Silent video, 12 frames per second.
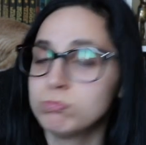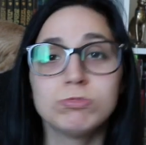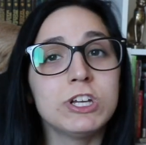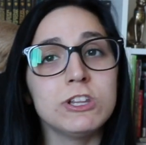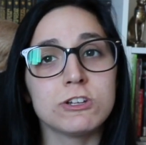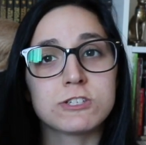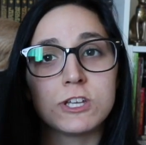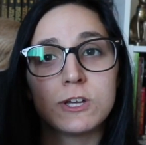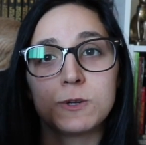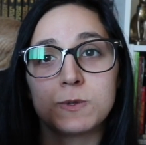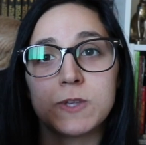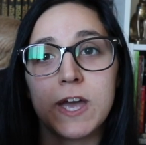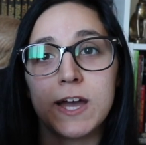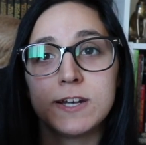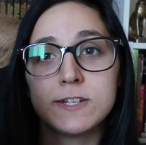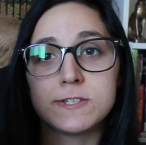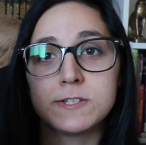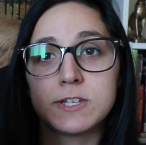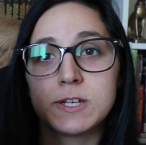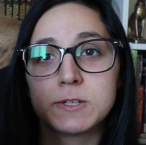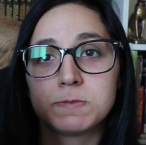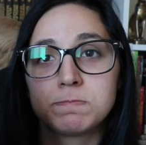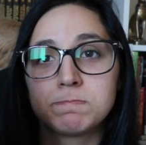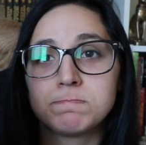He looks a little sad, doesn't he?
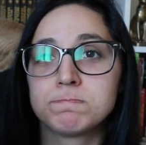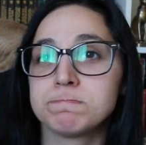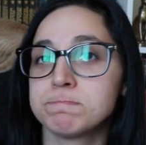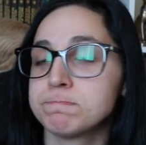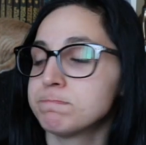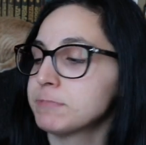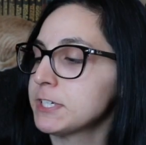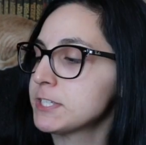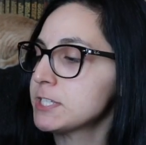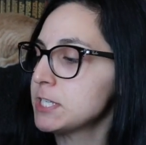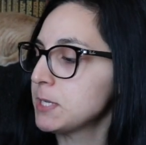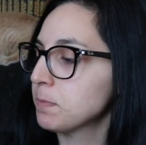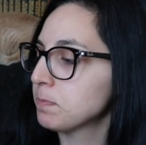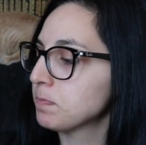Let's see.